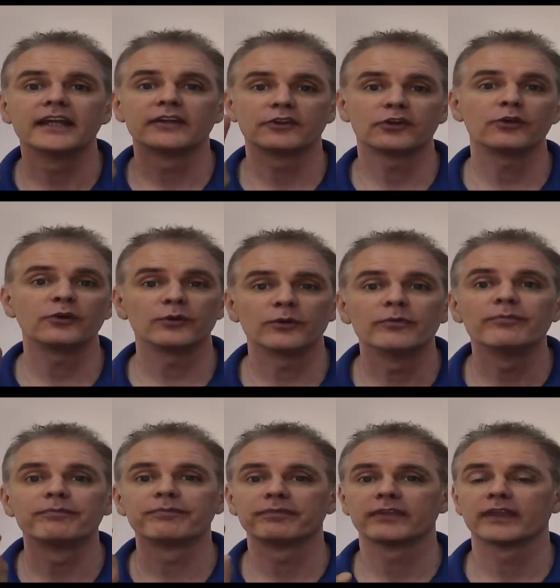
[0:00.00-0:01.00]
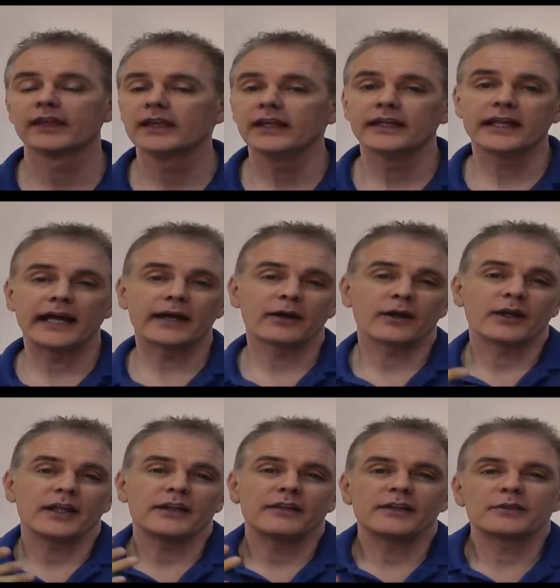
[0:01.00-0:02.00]
2. Now,
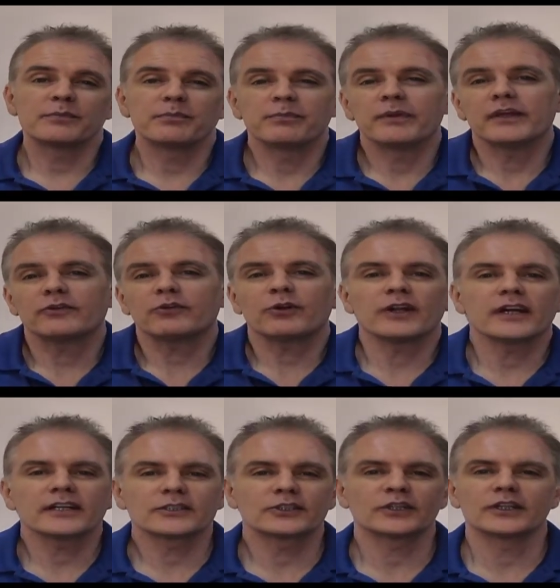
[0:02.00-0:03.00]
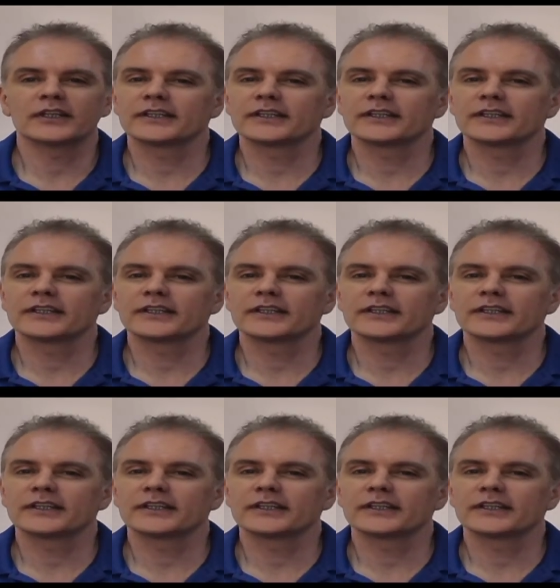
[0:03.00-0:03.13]
in the introduction,